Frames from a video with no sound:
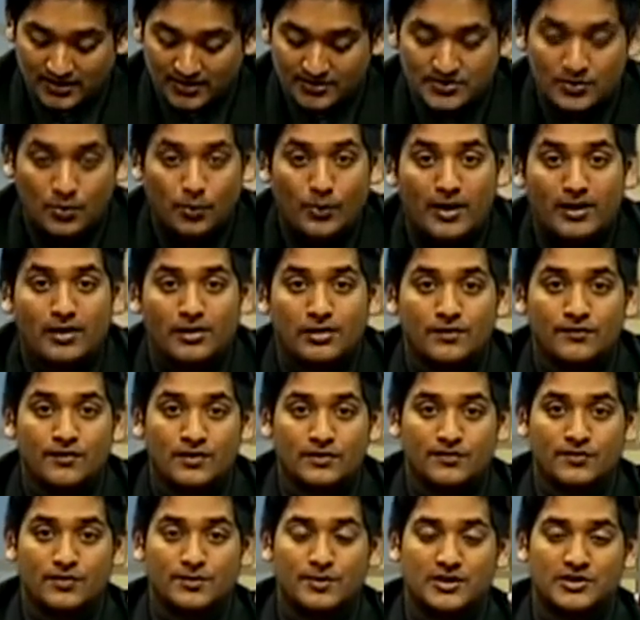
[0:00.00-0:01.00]
there's a wealth of
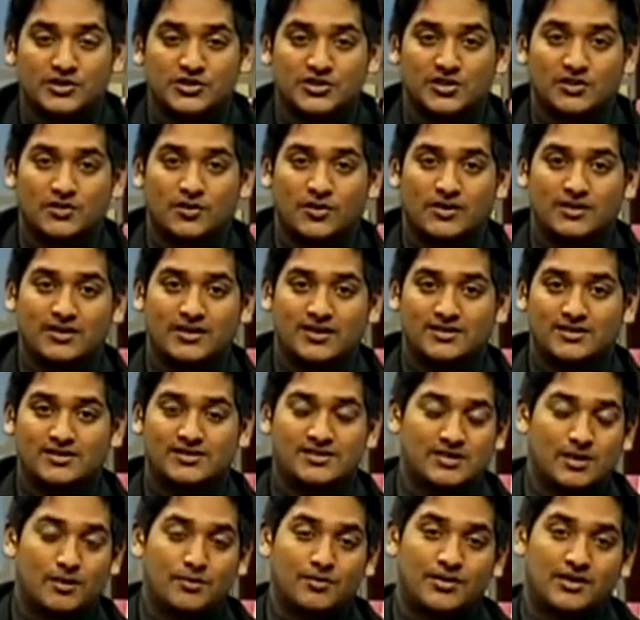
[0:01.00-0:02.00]
information on, and
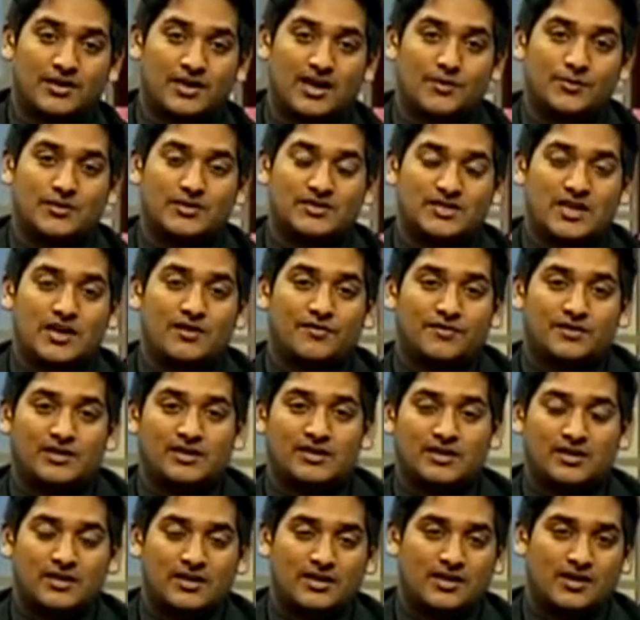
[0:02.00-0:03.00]
it's something I would
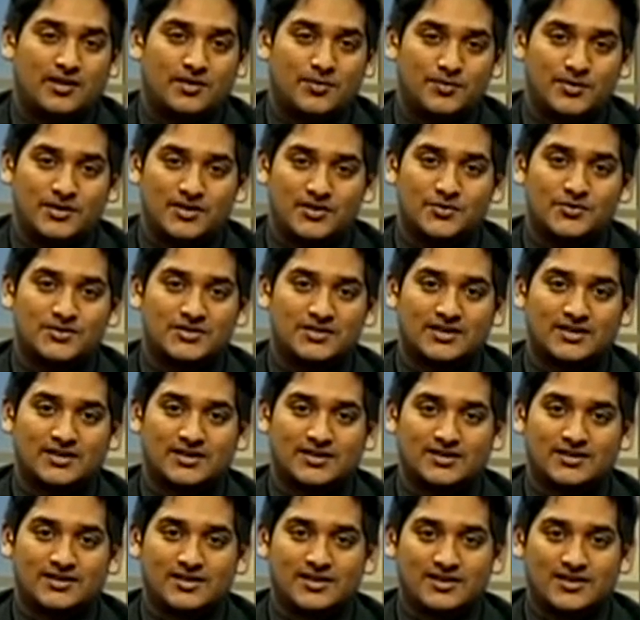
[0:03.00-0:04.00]
definitely be
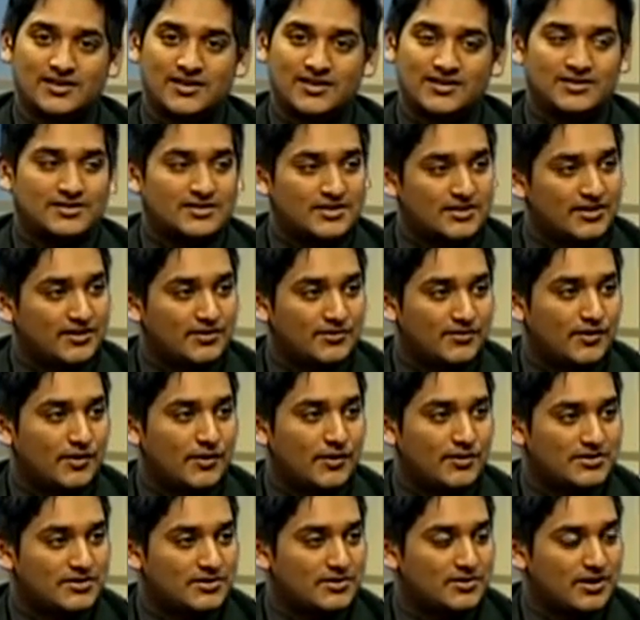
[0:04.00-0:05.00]
using today
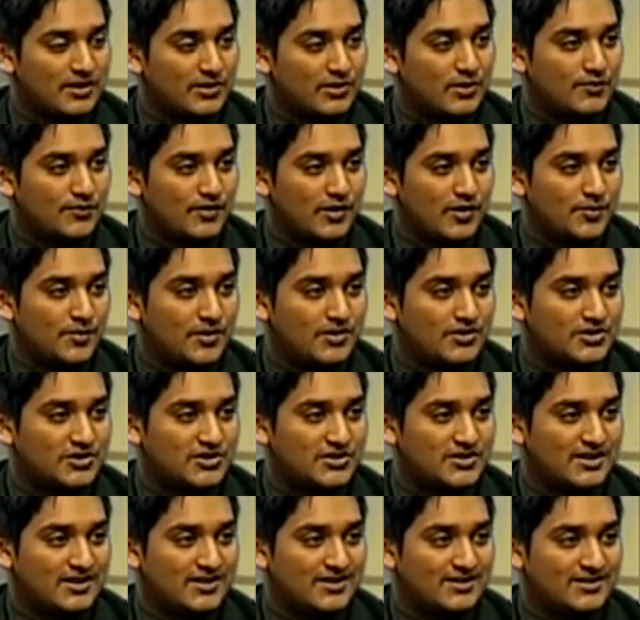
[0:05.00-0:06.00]
forward. So thank you very
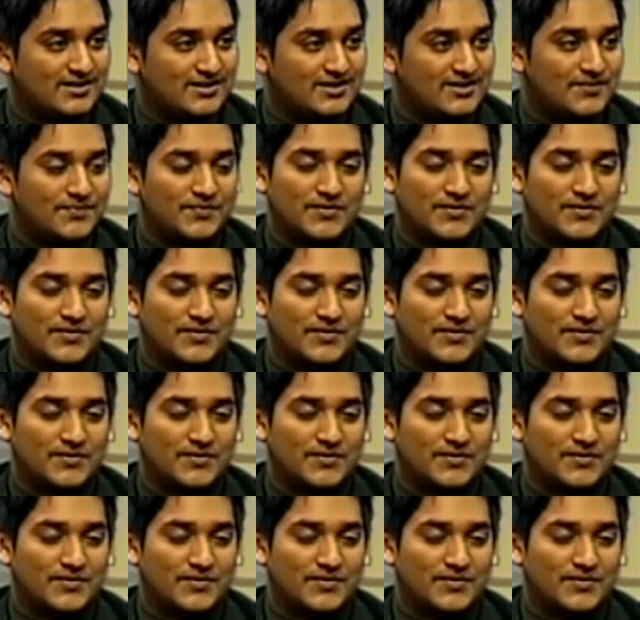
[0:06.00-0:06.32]
much, and